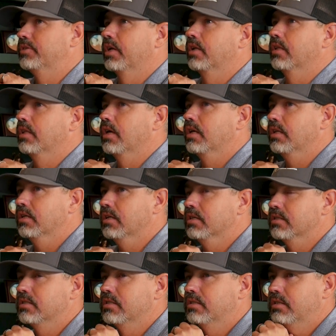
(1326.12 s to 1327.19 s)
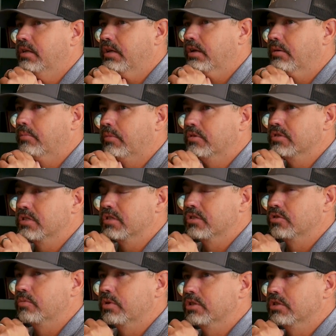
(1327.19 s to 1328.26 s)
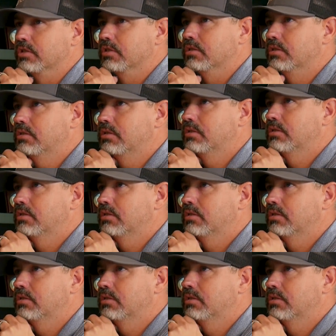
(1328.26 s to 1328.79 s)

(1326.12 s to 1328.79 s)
side of that is in an emergent situation